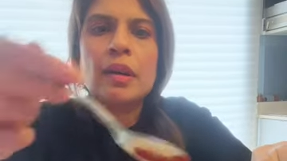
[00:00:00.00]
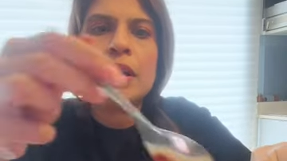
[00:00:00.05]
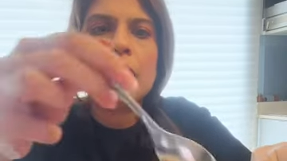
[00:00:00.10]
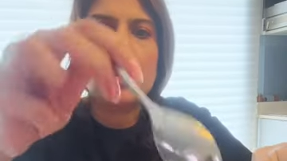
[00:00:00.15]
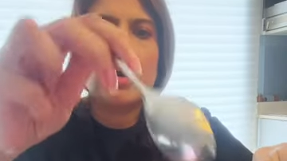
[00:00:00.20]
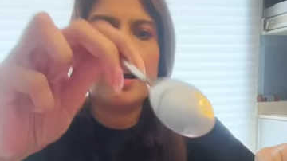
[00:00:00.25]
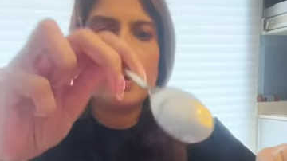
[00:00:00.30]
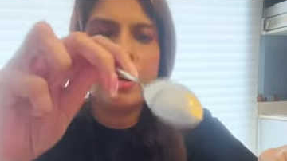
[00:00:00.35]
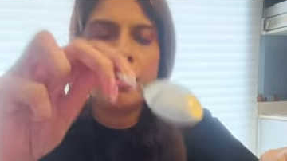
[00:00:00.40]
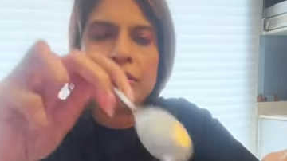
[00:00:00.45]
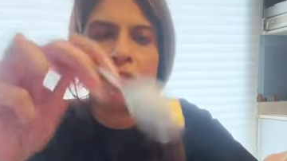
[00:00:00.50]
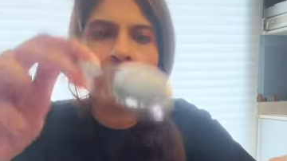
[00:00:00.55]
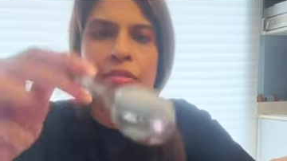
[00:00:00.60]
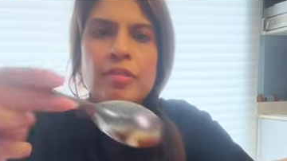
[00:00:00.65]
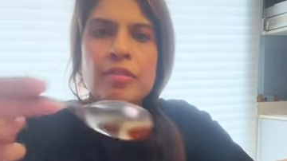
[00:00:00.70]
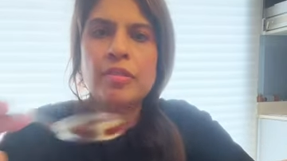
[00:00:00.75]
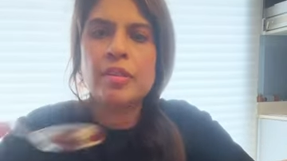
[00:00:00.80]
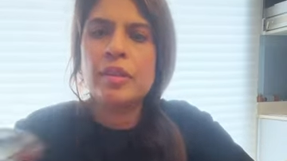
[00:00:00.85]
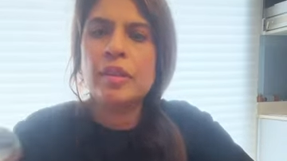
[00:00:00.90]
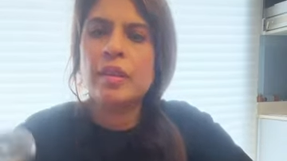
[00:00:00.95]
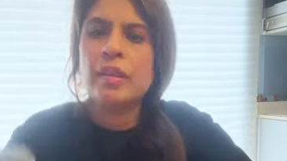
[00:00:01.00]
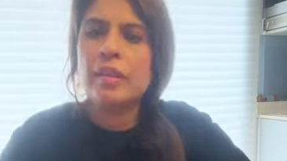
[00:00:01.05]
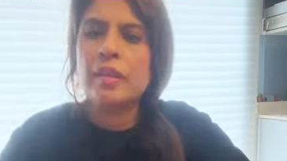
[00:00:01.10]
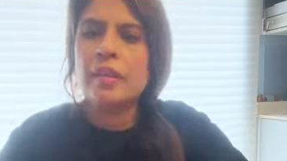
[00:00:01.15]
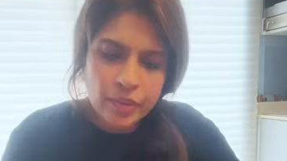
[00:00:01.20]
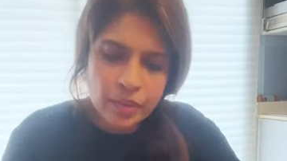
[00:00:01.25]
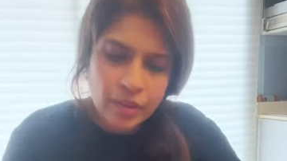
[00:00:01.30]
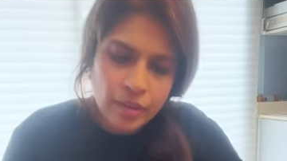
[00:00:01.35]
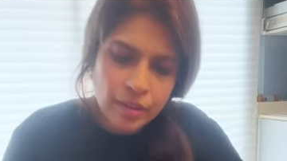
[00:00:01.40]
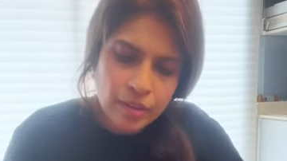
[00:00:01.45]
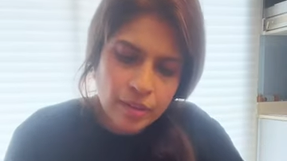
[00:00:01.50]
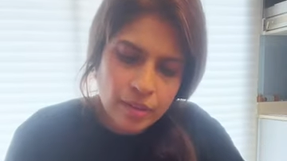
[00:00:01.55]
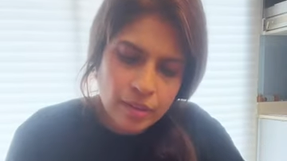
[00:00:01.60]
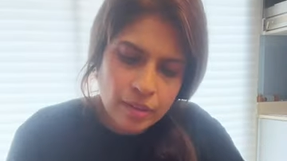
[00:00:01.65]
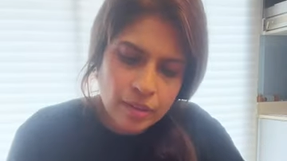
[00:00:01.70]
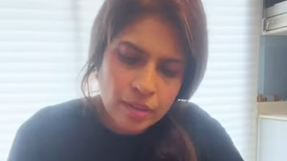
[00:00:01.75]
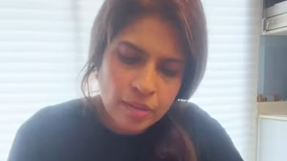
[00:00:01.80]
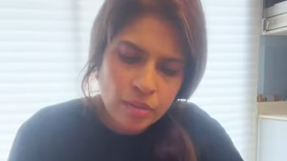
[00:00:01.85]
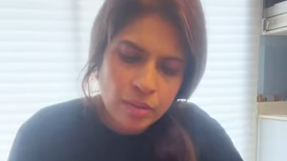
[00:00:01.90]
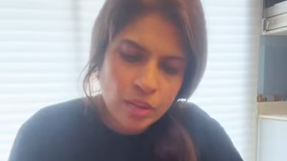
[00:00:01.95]
half and
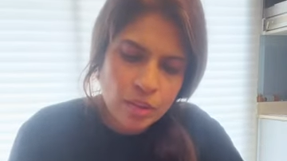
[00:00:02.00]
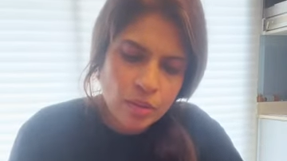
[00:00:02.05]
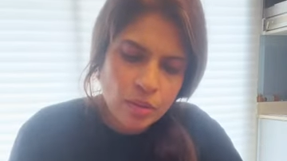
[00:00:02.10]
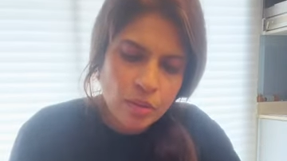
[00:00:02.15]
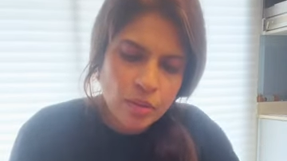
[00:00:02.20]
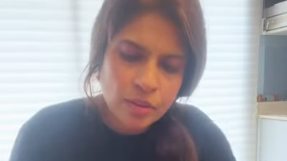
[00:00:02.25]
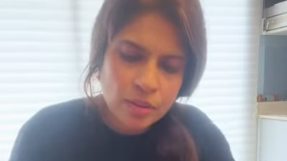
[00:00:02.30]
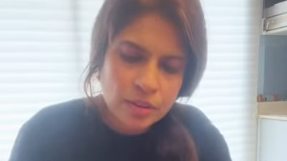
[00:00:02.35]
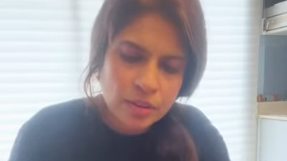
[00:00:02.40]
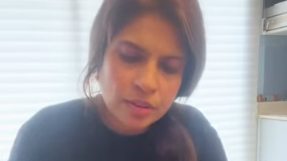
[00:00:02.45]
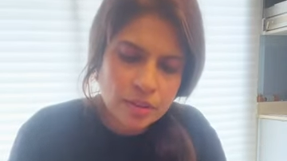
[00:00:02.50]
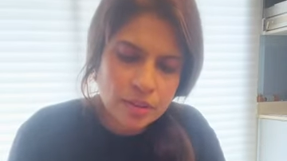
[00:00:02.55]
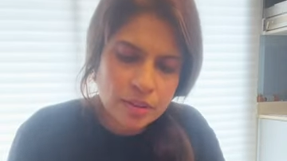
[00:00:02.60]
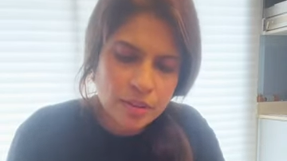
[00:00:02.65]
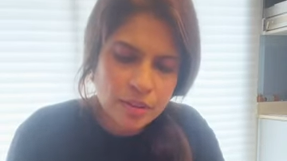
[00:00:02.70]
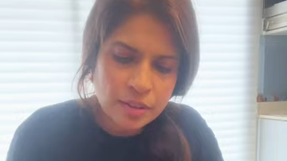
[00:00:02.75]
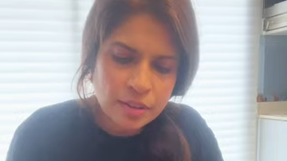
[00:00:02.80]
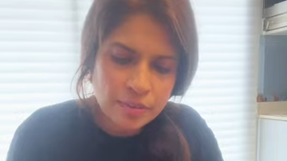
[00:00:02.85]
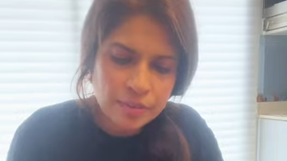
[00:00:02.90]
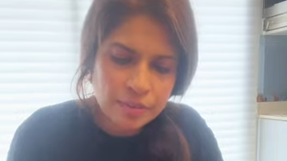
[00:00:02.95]
then three quarters.